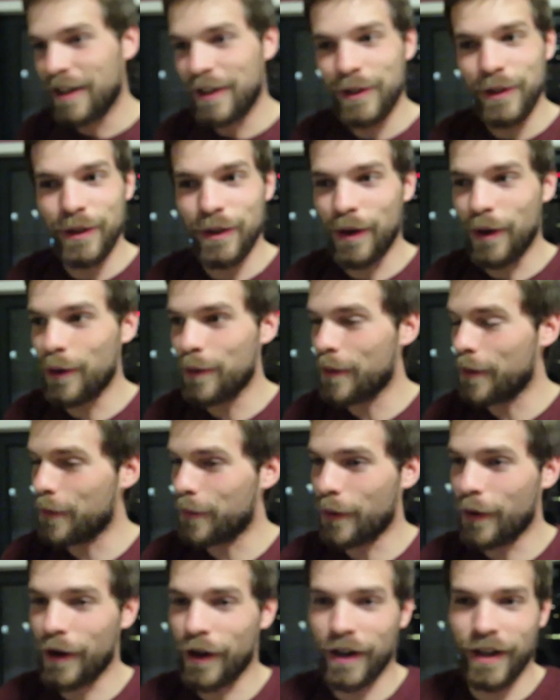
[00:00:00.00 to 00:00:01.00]
you're
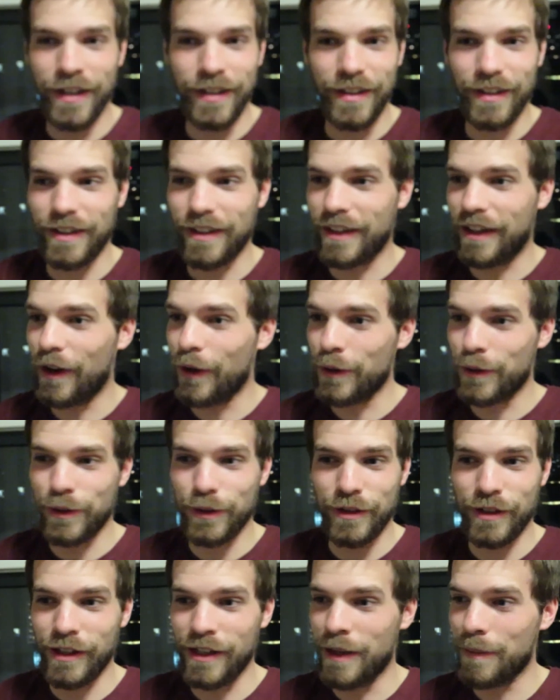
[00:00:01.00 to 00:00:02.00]
overworked go
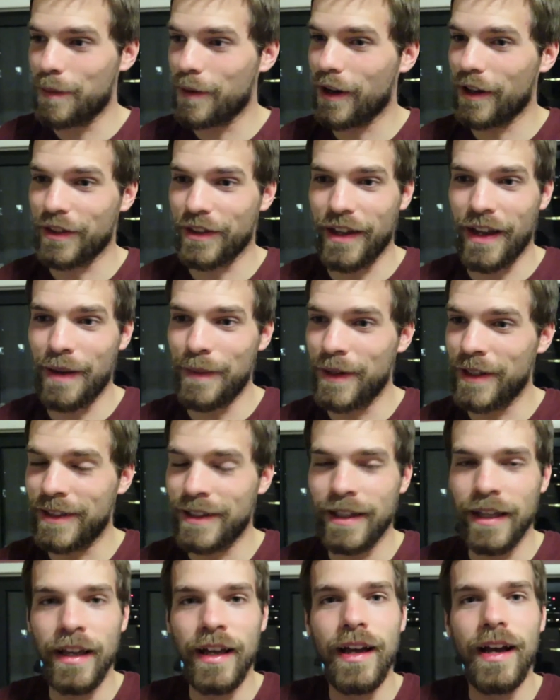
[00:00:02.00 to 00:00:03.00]
to sleep, god damn it.